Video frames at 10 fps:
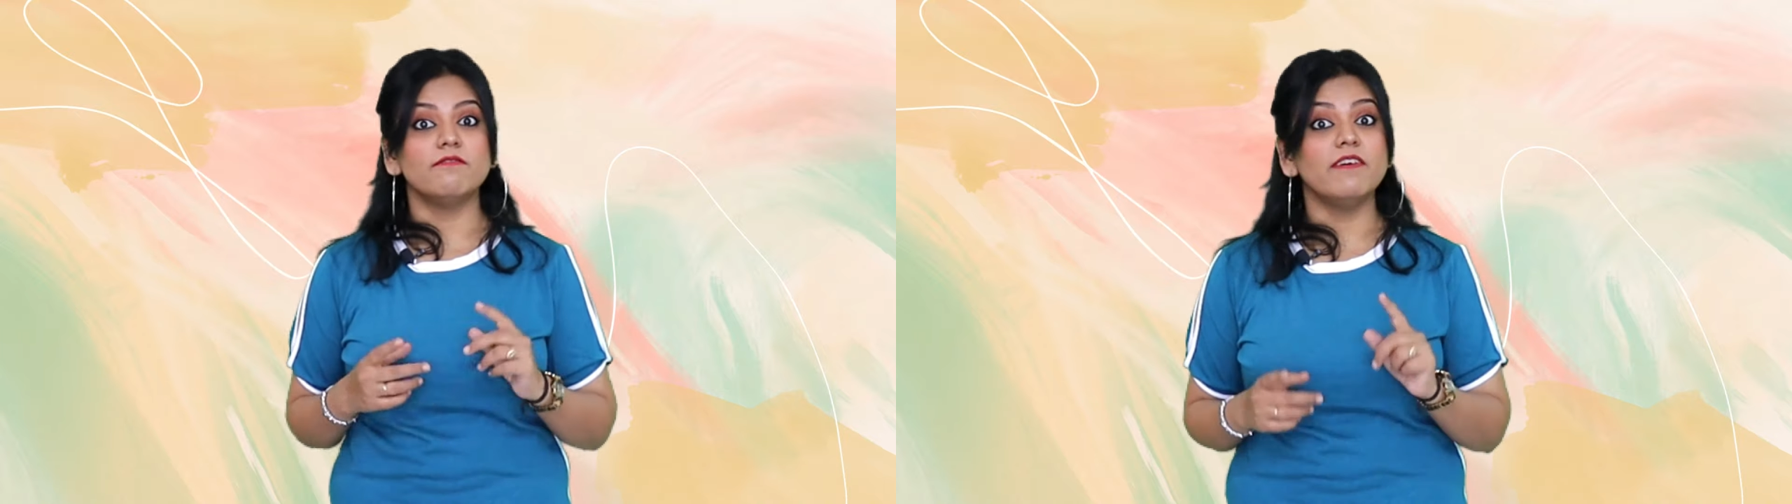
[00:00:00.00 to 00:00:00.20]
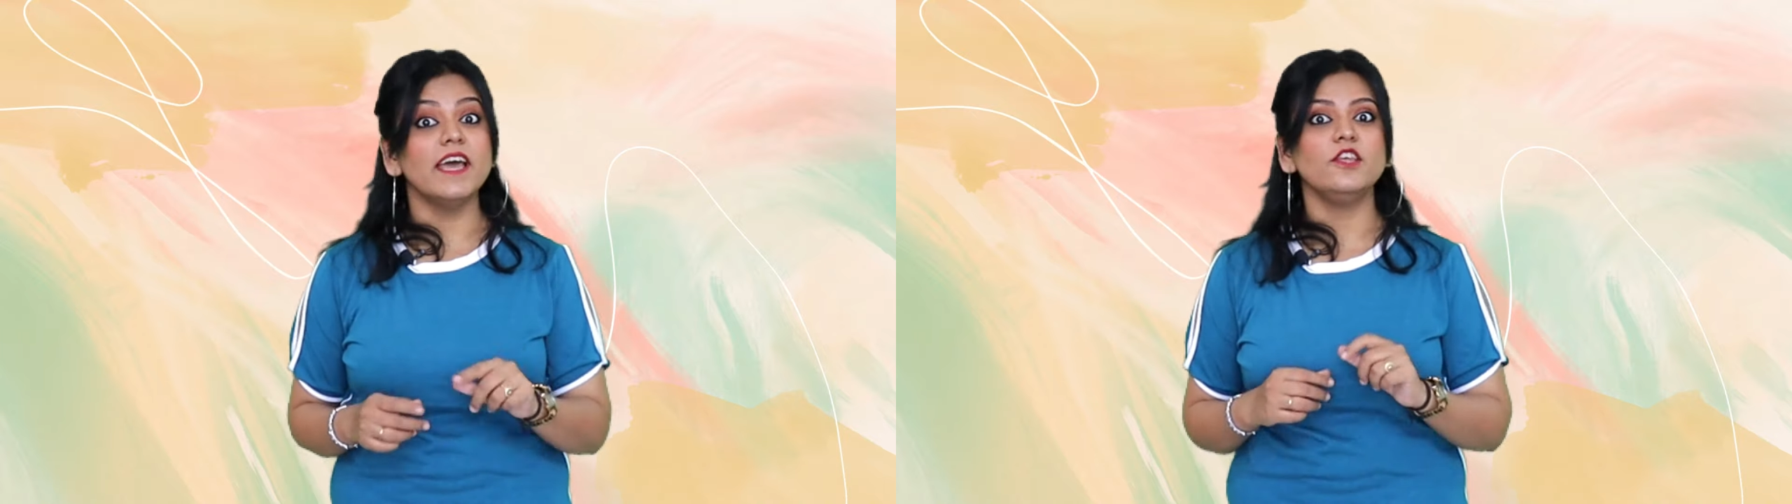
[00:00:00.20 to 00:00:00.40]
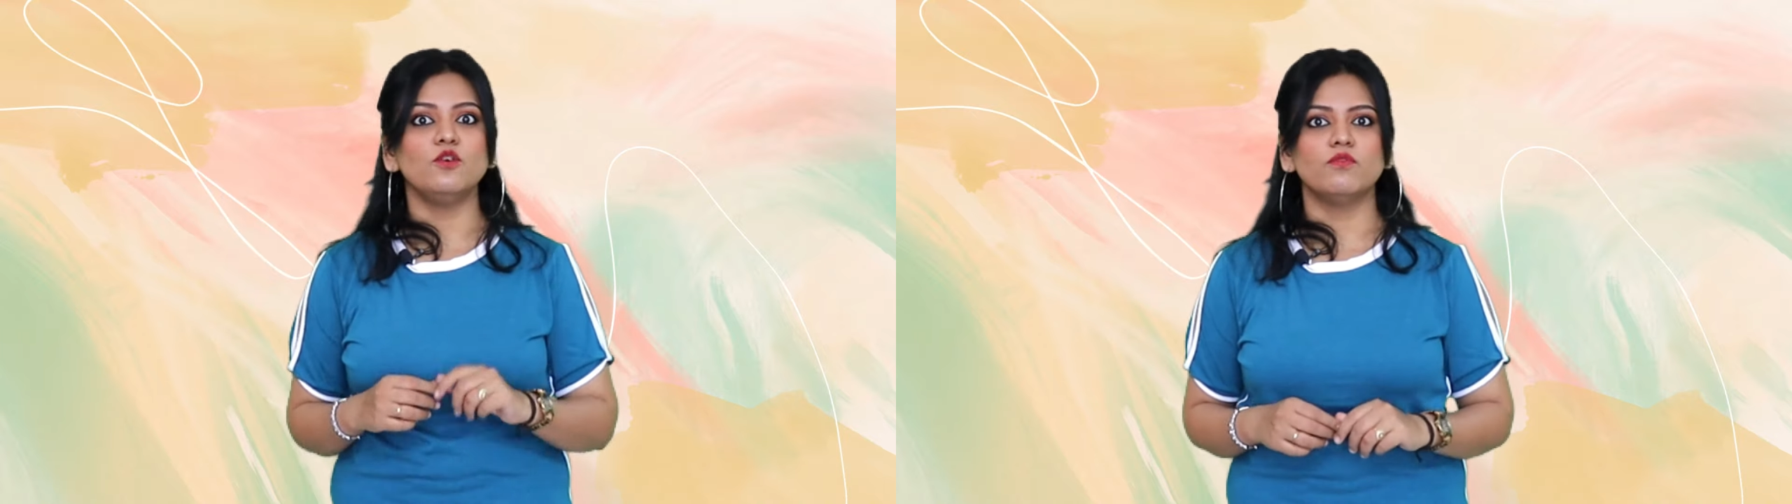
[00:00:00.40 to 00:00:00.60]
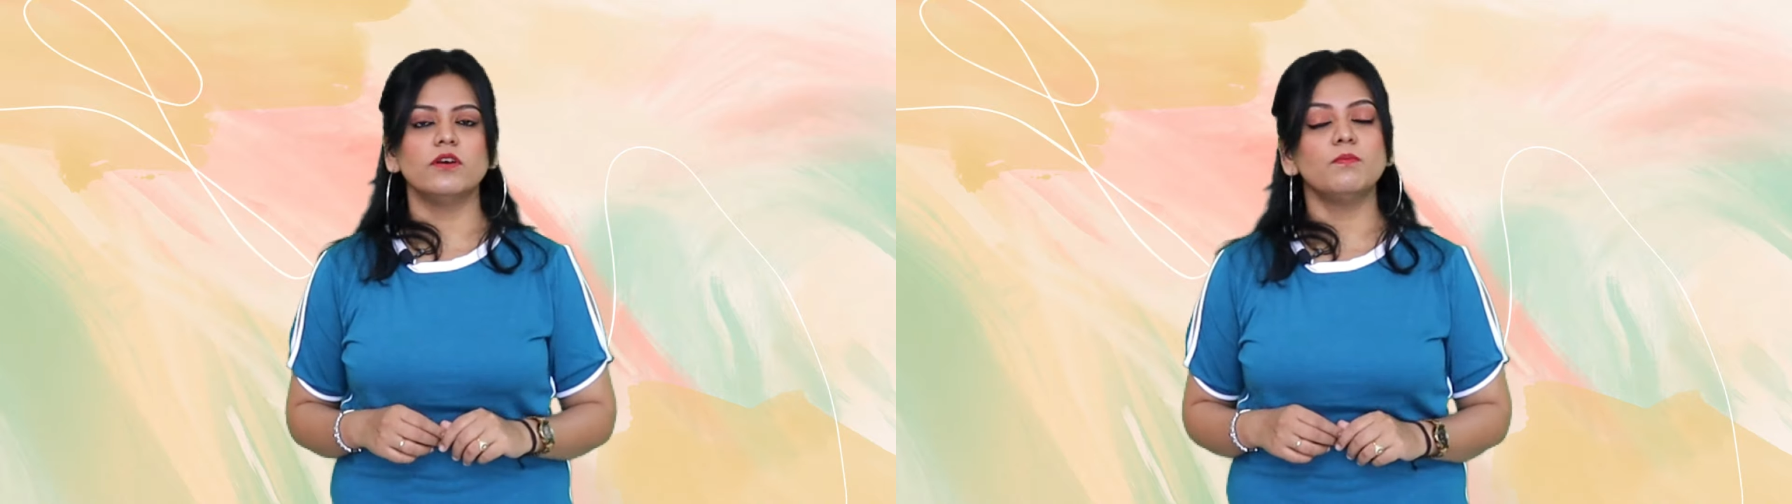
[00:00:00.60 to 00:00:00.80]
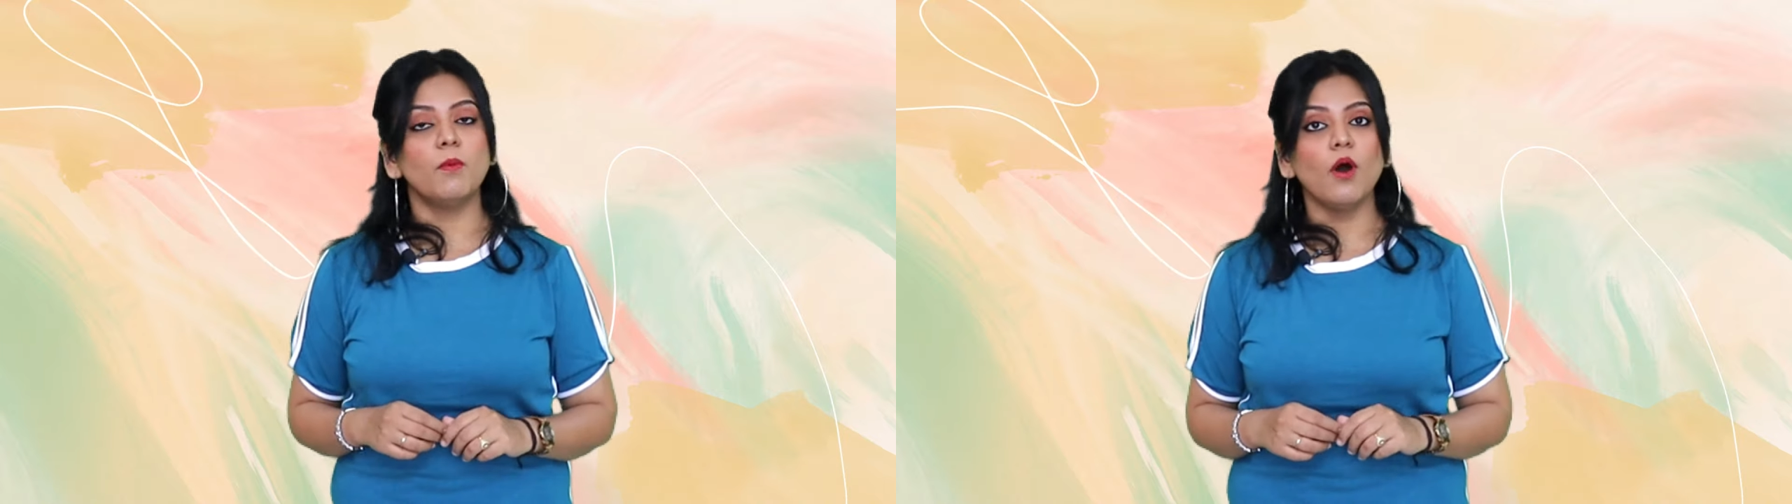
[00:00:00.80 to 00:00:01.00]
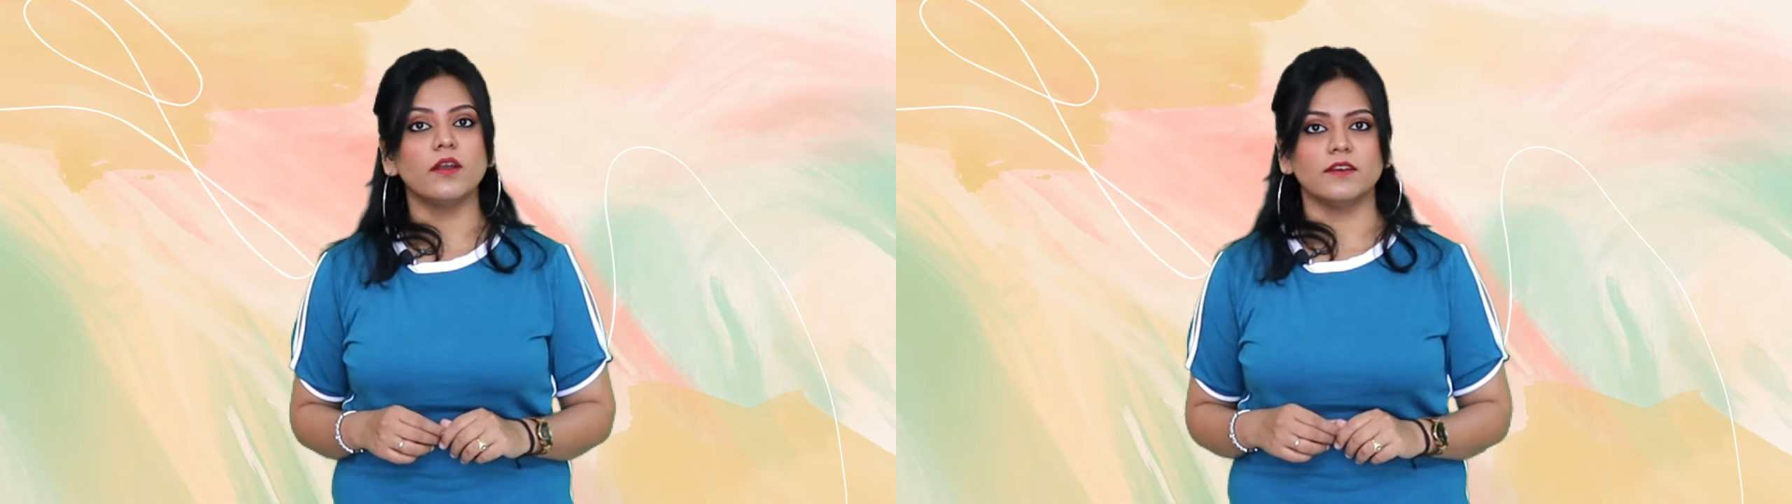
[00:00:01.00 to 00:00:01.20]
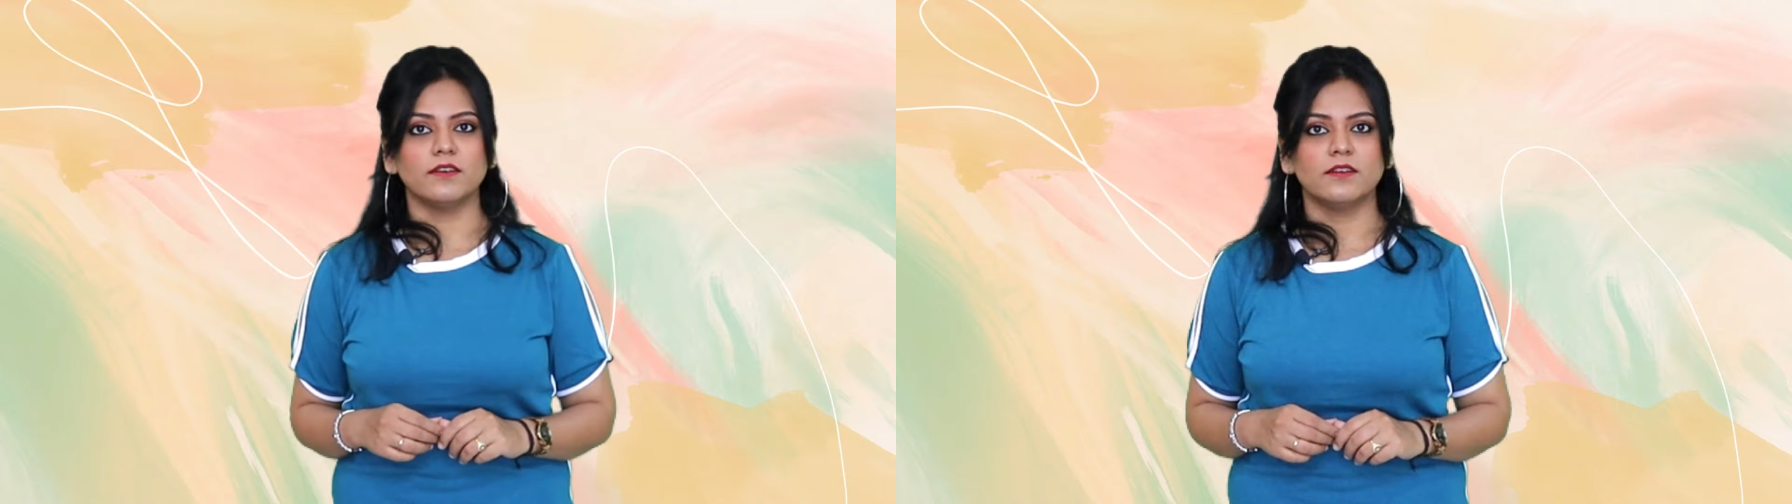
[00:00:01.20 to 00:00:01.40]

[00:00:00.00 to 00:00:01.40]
when you were born.